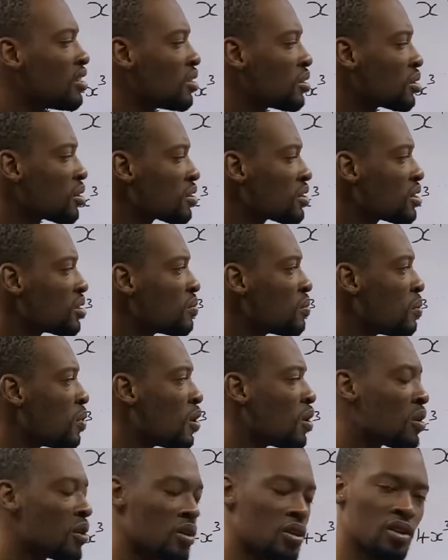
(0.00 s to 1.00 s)
Nothing
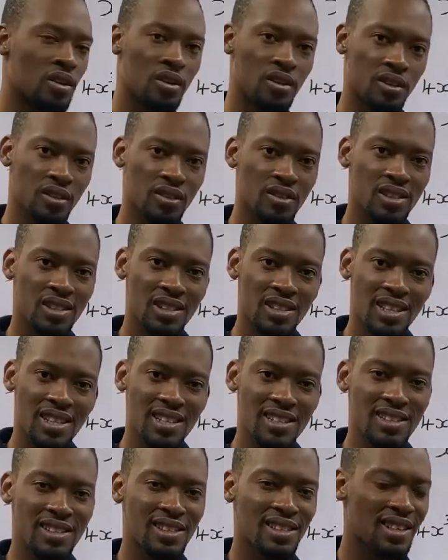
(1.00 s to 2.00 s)
more, nothing
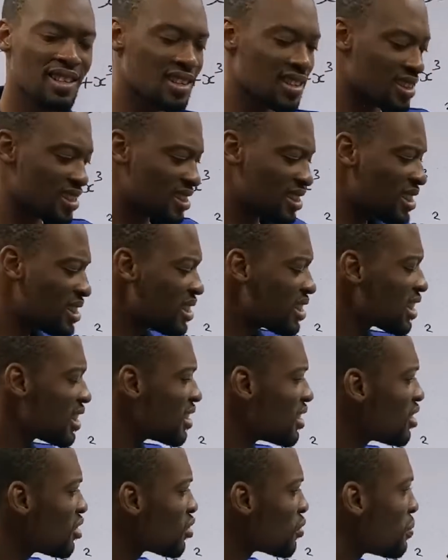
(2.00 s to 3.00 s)
else. Ladies and
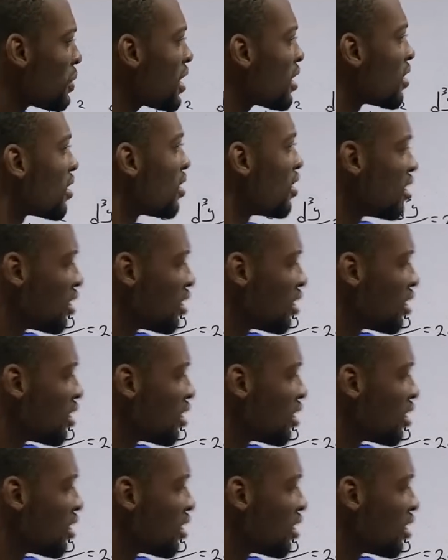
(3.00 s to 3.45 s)
gentlemen,